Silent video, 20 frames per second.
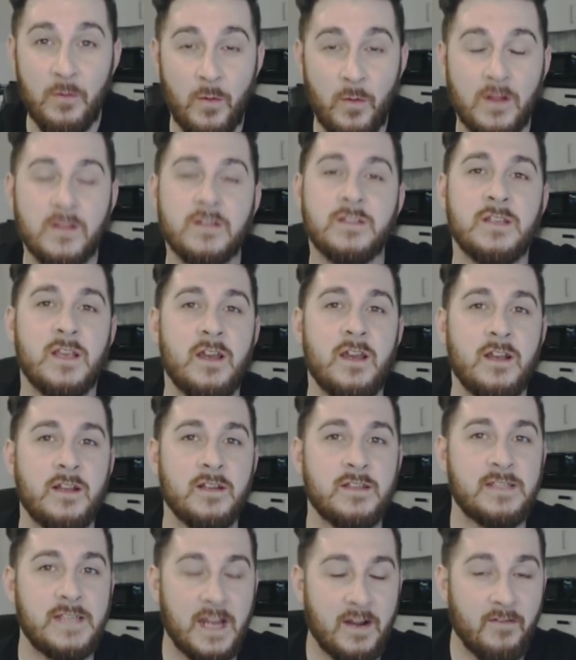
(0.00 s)
one to
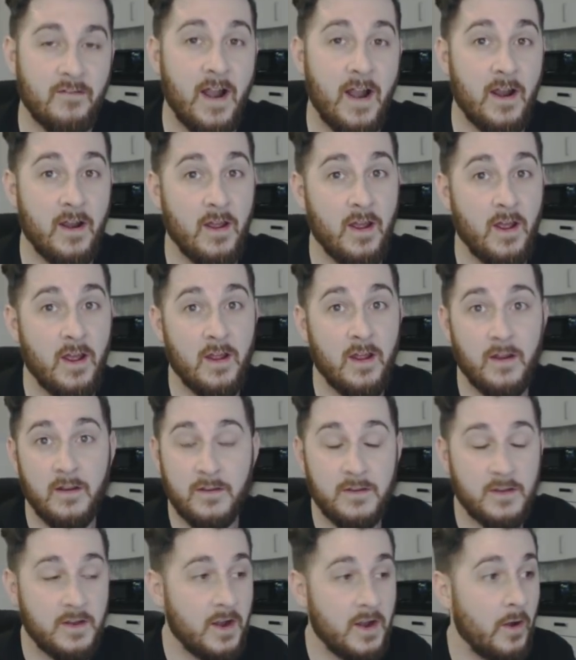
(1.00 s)
stick around
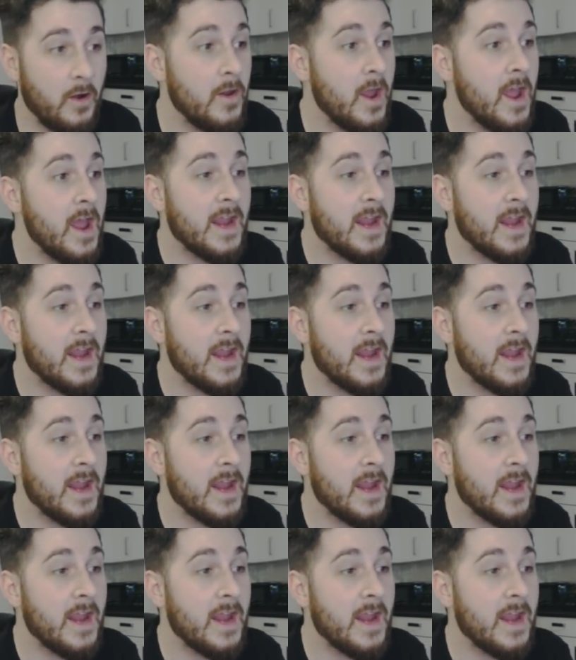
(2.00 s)
and you know